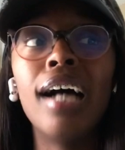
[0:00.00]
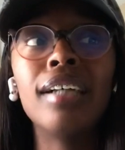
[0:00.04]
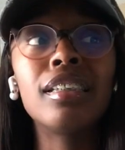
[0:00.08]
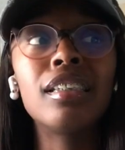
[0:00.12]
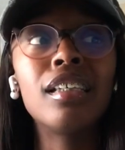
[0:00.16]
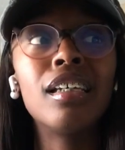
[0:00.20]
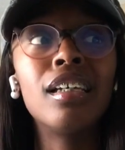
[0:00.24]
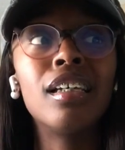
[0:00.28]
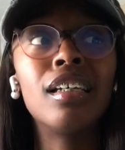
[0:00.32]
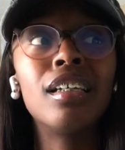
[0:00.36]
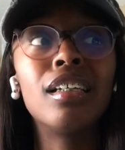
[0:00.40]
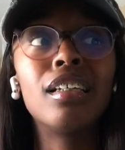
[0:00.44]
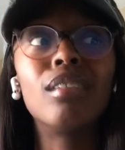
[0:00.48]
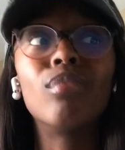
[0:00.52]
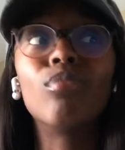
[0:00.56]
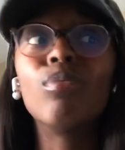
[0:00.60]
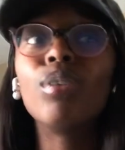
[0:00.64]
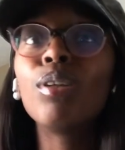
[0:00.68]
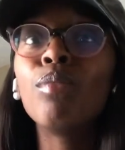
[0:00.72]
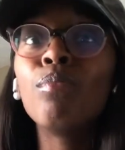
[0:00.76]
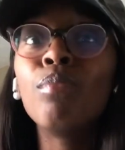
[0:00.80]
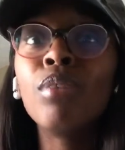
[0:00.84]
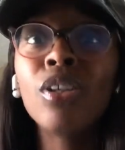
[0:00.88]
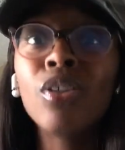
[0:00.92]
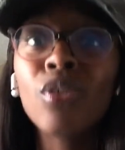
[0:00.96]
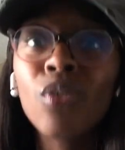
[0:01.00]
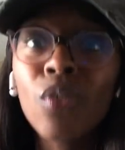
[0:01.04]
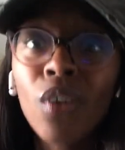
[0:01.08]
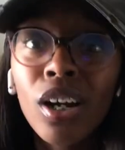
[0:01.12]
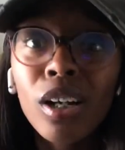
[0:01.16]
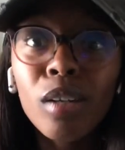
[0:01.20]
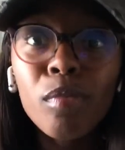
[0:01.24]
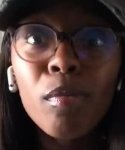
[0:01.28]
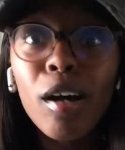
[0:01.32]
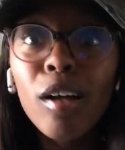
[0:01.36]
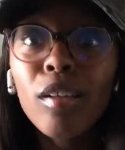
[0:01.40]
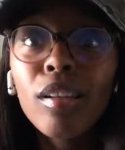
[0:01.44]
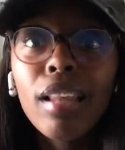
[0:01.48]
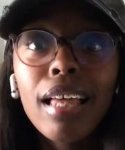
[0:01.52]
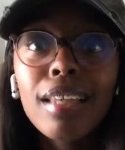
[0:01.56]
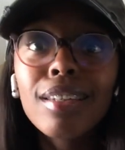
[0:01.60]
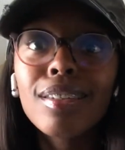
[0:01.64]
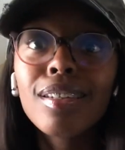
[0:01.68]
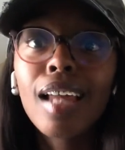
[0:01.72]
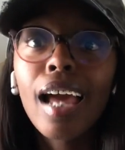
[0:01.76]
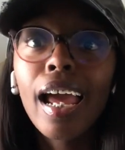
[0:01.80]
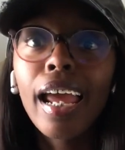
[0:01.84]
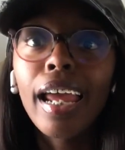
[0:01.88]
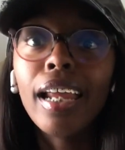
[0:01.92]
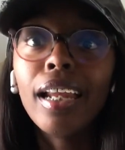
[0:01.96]
I said, what do you mean you heard about
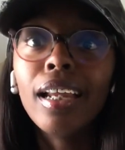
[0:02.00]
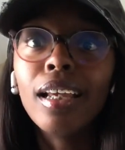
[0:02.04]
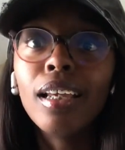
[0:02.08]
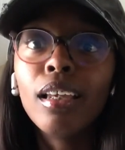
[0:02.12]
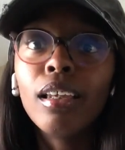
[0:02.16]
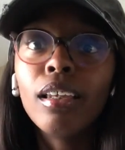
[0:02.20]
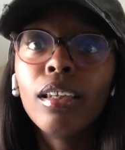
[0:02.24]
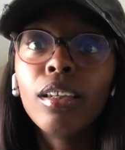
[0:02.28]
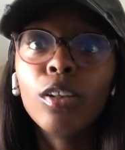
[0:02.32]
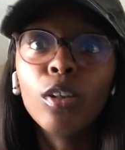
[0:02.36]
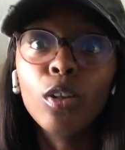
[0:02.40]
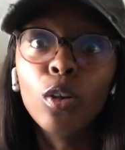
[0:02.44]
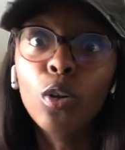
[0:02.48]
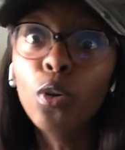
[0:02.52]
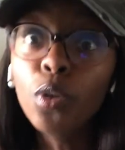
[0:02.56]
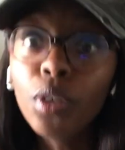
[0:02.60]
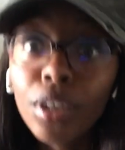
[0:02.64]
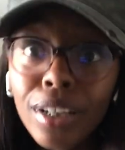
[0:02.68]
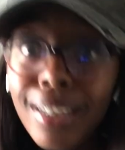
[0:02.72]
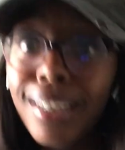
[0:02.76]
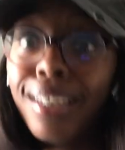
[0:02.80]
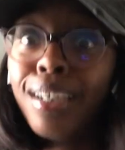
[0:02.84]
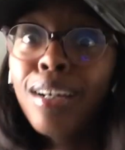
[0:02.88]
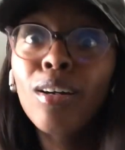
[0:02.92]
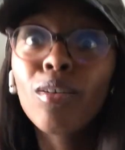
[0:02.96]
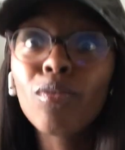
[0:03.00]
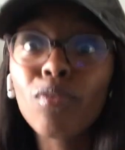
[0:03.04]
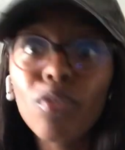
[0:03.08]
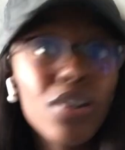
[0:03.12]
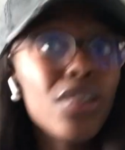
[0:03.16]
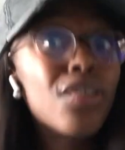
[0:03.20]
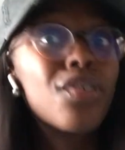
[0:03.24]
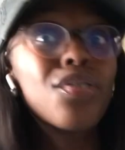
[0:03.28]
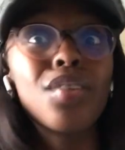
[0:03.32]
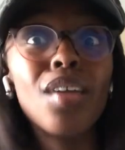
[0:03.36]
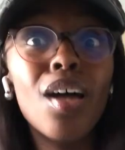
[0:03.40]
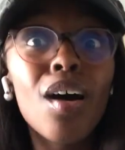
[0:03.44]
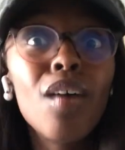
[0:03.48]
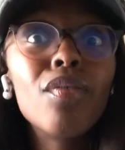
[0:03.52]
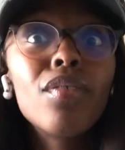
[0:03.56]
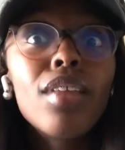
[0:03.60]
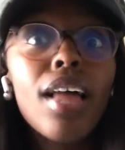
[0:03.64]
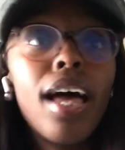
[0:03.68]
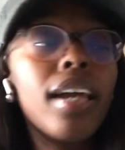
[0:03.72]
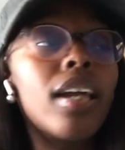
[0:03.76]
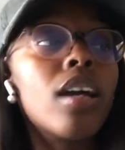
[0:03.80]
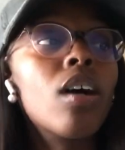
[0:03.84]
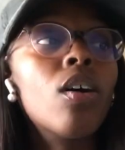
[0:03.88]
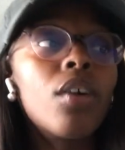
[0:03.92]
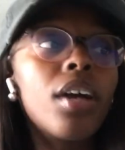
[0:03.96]
last night? You didn't hear it for yourself?
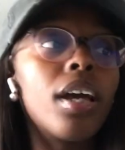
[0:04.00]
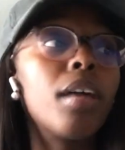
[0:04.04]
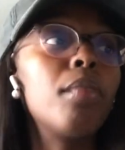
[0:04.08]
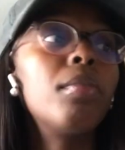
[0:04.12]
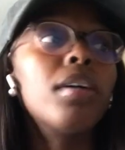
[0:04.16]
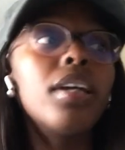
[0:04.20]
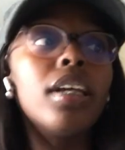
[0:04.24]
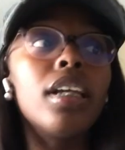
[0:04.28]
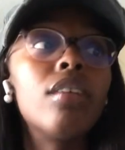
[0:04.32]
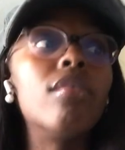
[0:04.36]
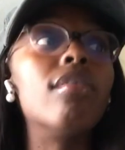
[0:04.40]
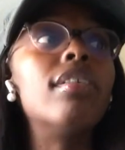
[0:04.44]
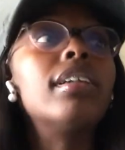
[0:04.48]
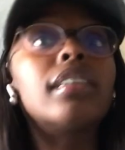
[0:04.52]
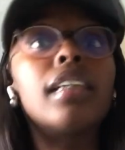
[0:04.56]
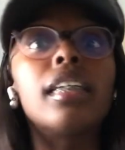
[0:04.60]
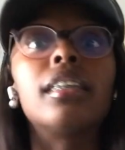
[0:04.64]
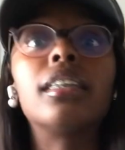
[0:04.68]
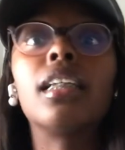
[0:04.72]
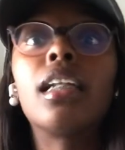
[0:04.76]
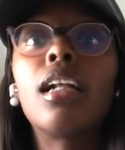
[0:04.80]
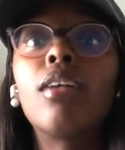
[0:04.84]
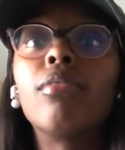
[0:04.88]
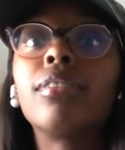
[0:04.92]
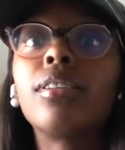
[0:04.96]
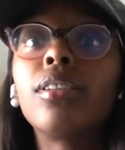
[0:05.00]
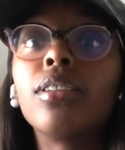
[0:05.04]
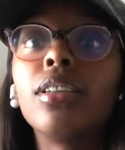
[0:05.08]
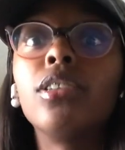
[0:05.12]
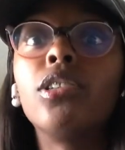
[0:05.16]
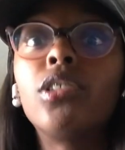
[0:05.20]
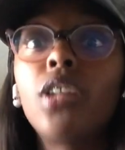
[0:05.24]
Like, okay, but anyways, I said I was gonna